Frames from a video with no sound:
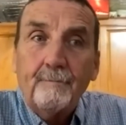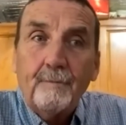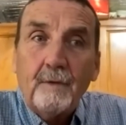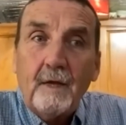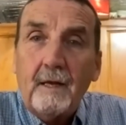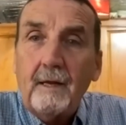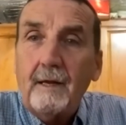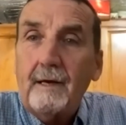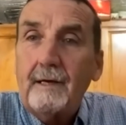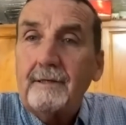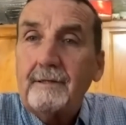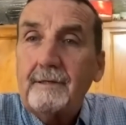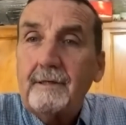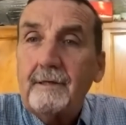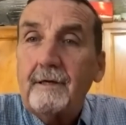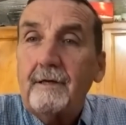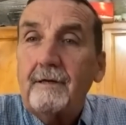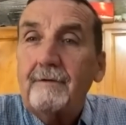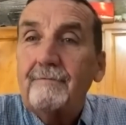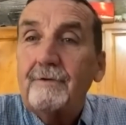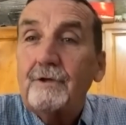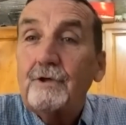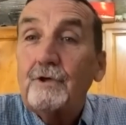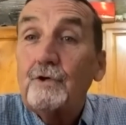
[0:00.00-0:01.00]

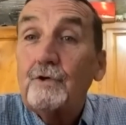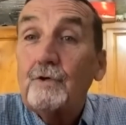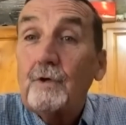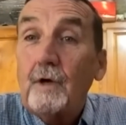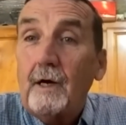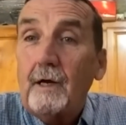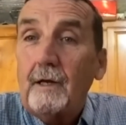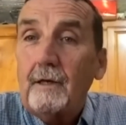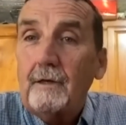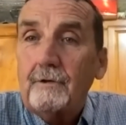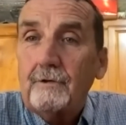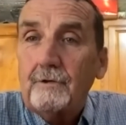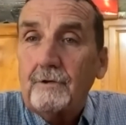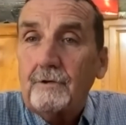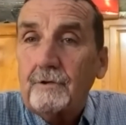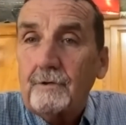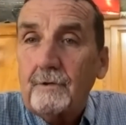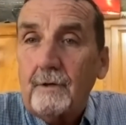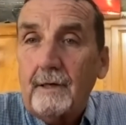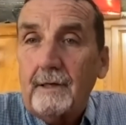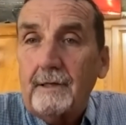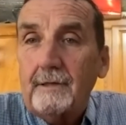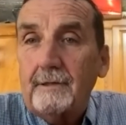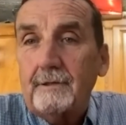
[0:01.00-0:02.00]
clientele of astrologers,
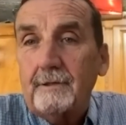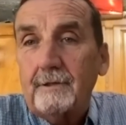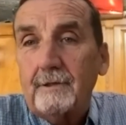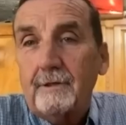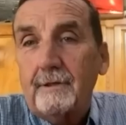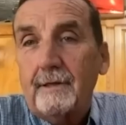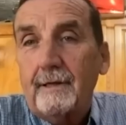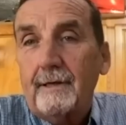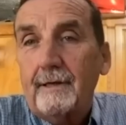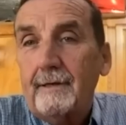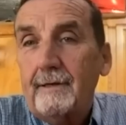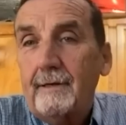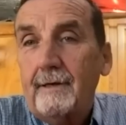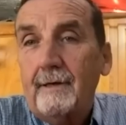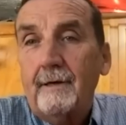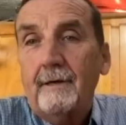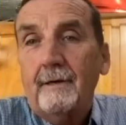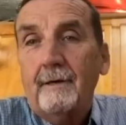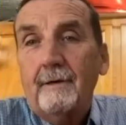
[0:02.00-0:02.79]
right? And so they,